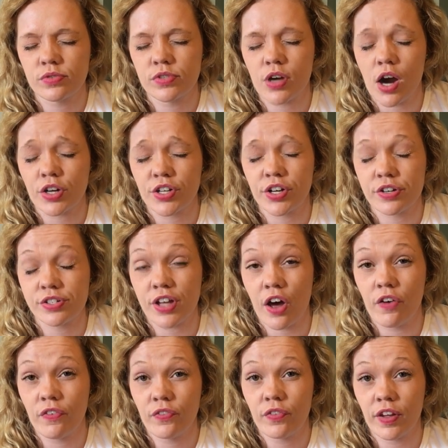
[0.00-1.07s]
talk to
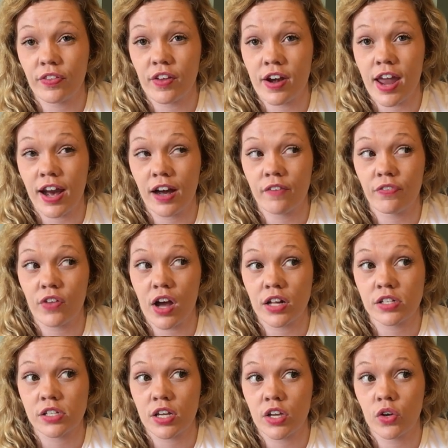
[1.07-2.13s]
yourself, like the negative
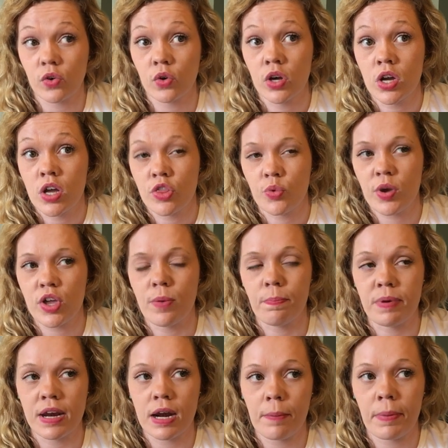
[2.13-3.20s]
thoughts that the way you
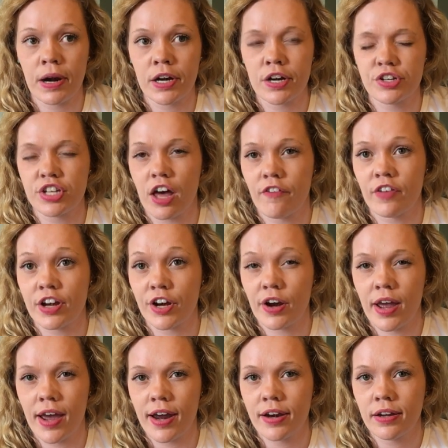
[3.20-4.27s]
beat up on yourself in your
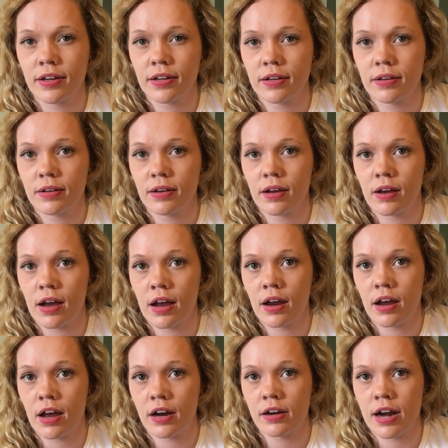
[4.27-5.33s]
head,
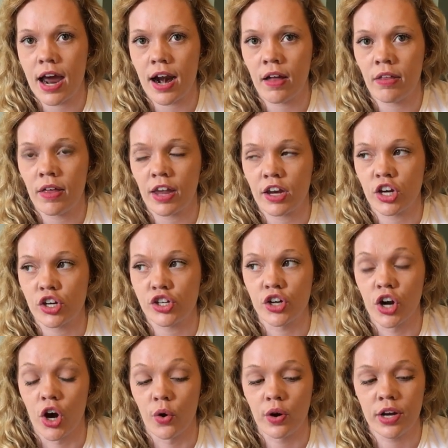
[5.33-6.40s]
not out, like,
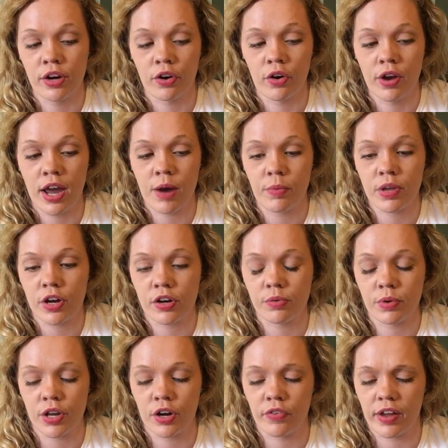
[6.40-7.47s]
you know, in your own head when
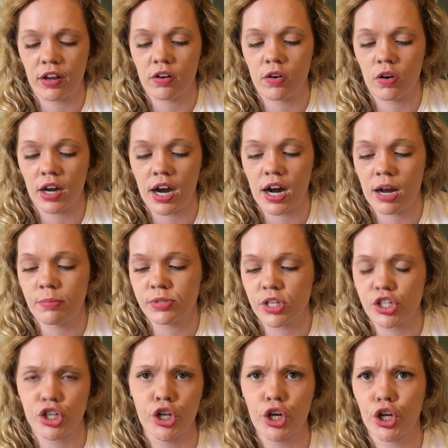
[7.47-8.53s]
you're like, oh God, I'm
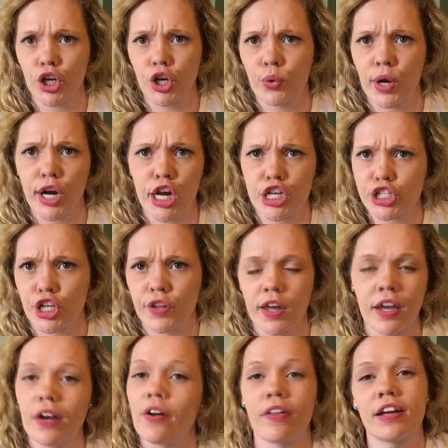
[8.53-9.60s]
such an idiot, why did I say
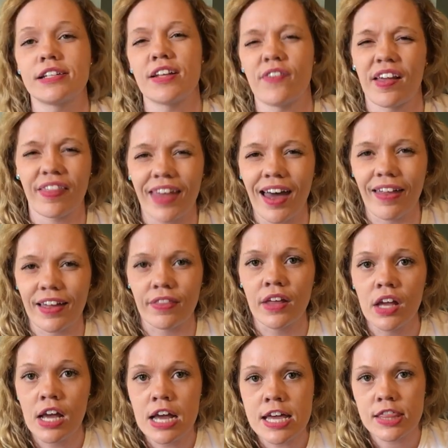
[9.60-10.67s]
that? You know, like stuff like that, like
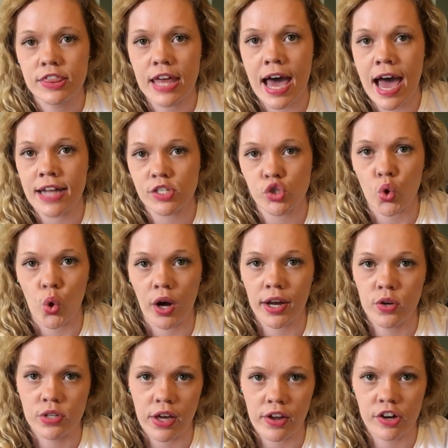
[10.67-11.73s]
that
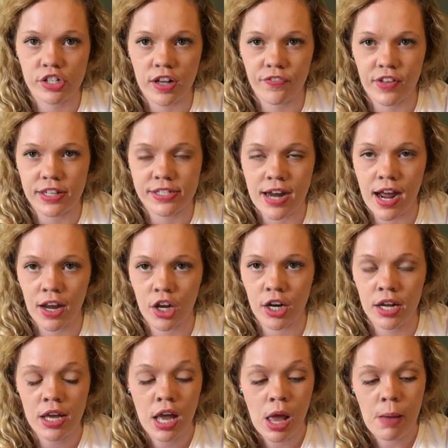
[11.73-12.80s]
story you tell yourself that's not good.